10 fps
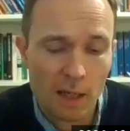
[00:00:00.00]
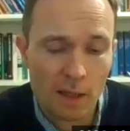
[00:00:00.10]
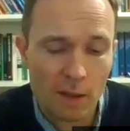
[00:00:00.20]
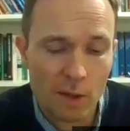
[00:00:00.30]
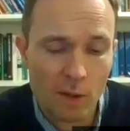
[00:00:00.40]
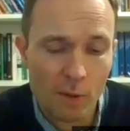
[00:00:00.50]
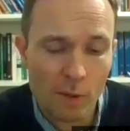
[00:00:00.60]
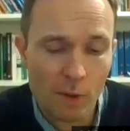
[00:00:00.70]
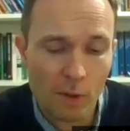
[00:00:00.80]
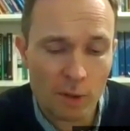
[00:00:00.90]

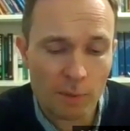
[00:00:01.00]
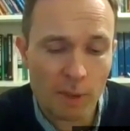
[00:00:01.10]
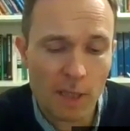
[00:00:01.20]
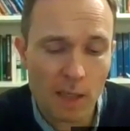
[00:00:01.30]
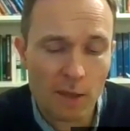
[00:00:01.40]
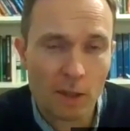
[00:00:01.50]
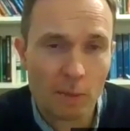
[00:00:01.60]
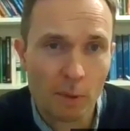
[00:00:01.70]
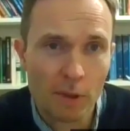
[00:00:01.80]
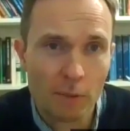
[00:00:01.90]
So ultimately getting to the
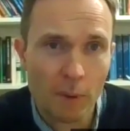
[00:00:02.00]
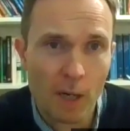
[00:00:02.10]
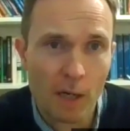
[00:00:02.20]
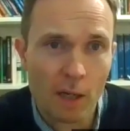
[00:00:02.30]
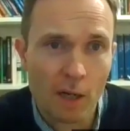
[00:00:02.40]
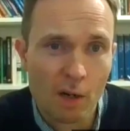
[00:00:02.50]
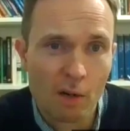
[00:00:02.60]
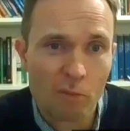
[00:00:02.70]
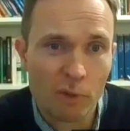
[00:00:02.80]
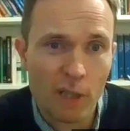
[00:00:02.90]
point where
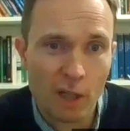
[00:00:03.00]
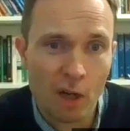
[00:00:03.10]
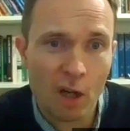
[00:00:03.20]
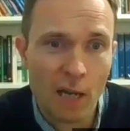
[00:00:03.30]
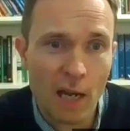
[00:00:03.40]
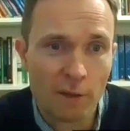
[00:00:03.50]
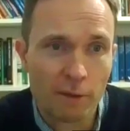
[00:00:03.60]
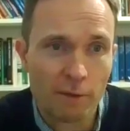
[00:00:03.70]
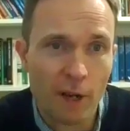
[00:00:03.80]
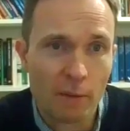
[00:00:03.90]
really all land for
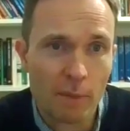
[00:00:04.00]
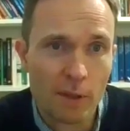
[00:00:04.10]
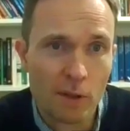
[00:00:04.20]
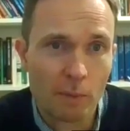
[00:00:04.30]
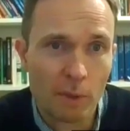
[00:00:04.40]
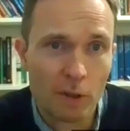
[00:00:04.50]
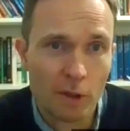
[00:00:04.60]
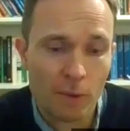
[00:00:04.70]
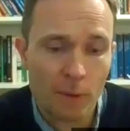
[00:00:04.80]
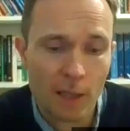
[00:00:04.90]
development is coming
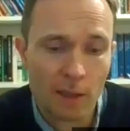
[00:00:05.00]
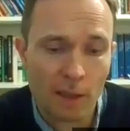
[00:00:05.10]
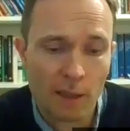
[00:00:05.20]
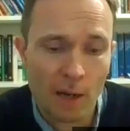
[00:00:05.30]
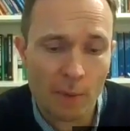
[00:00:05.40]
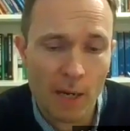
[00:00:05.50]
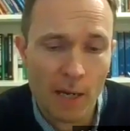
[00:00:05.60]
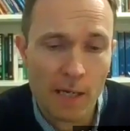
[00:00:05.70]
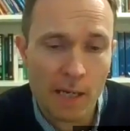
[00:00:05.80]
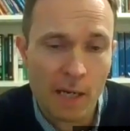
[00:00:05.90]
through in that way.